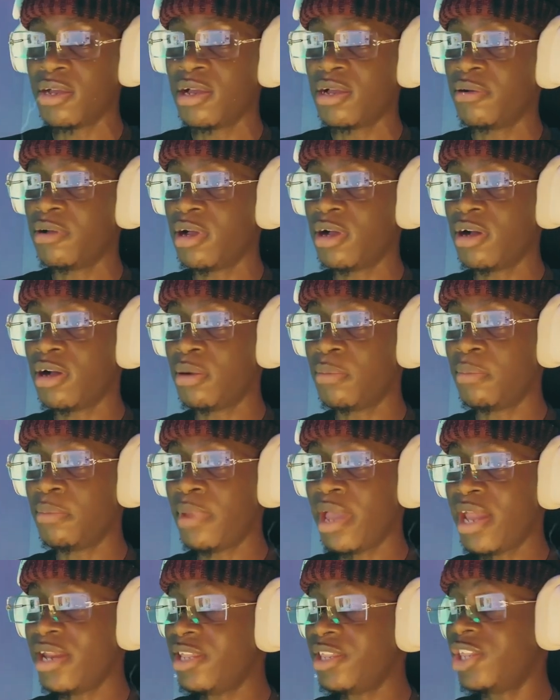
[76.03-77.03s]

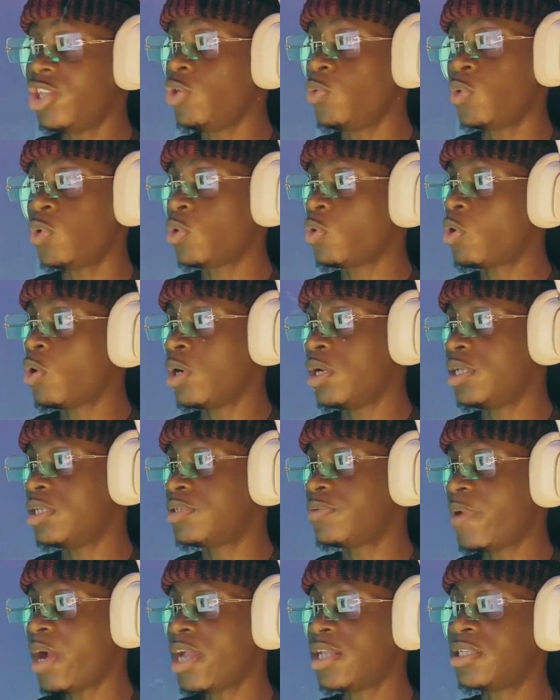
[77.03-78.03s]
anything you want to call it,
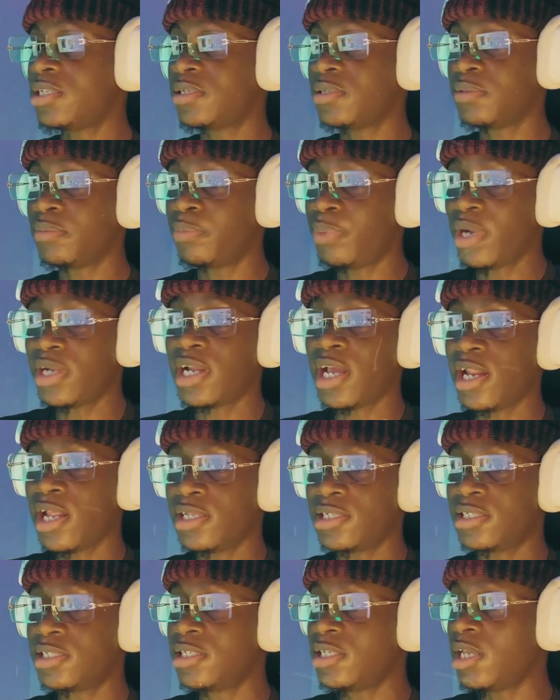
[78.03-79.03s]
right? Brand
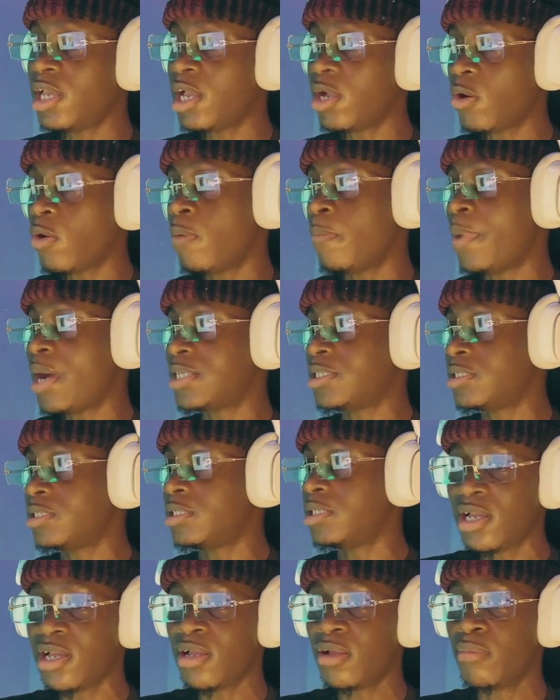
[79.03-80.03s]
identity encompasses
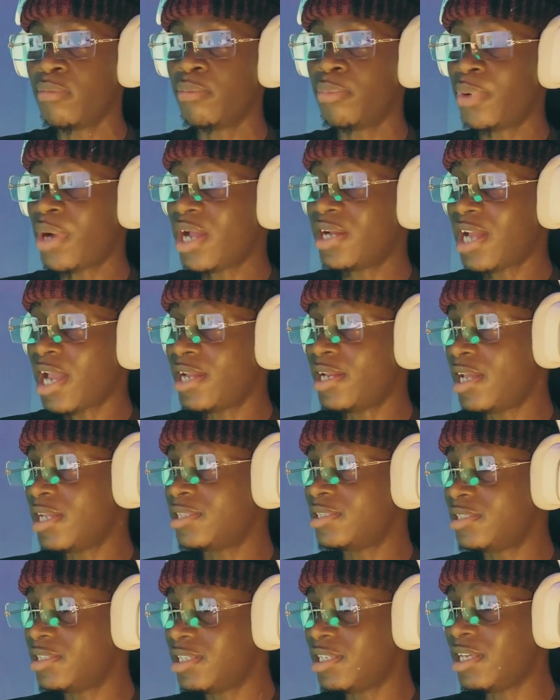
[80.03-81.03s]
it. Brand
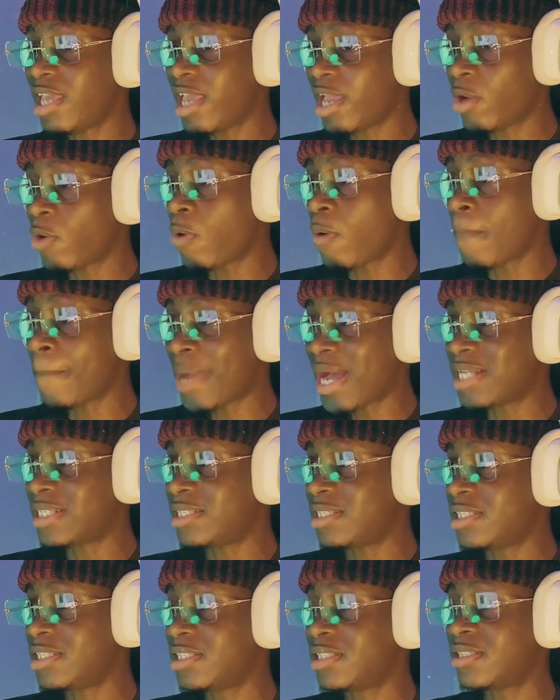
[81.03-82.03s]
identity
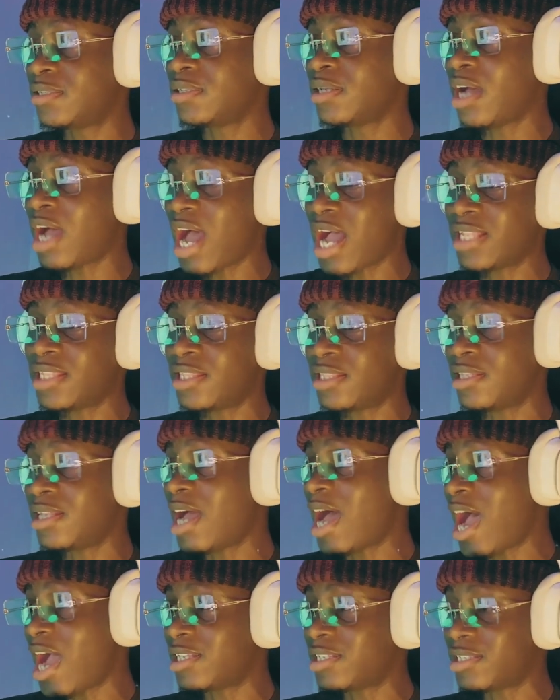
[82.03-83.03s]
encompasses
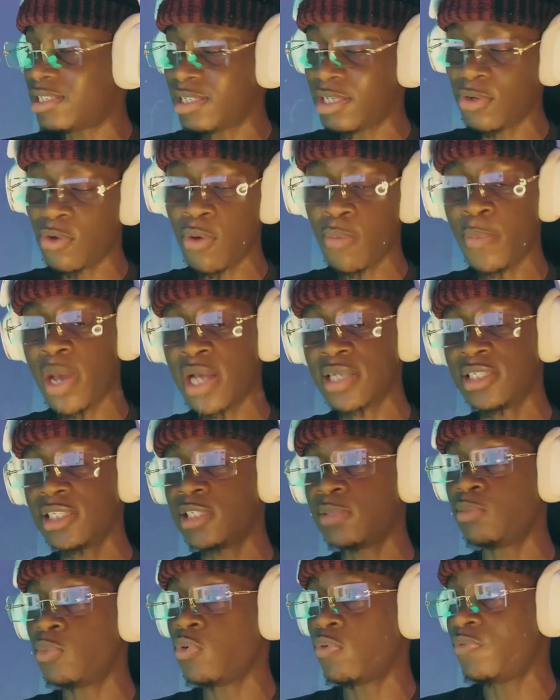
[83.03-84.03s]
art, encompasses
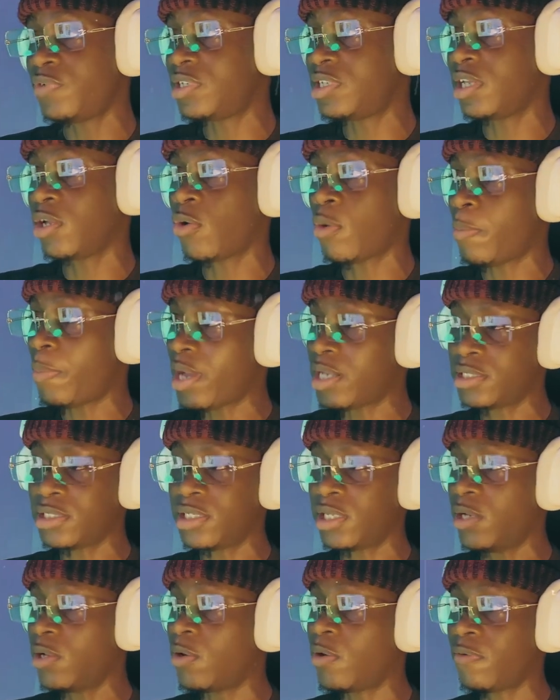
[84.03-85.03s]
movies, encompasses a
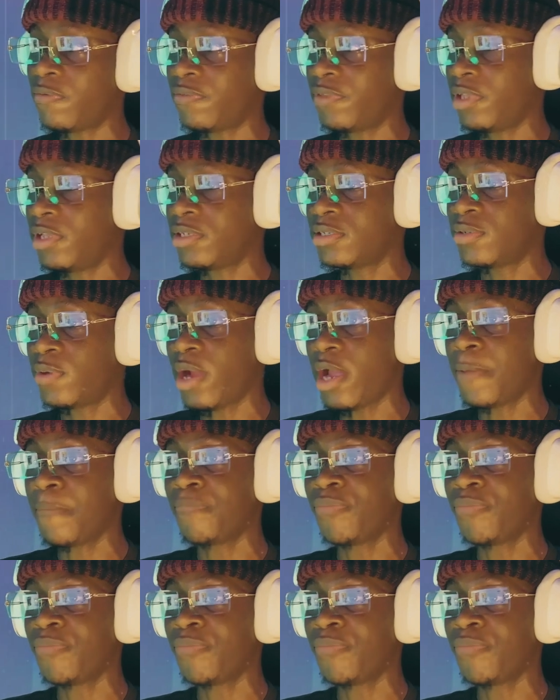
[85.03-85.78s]
lot of things, right?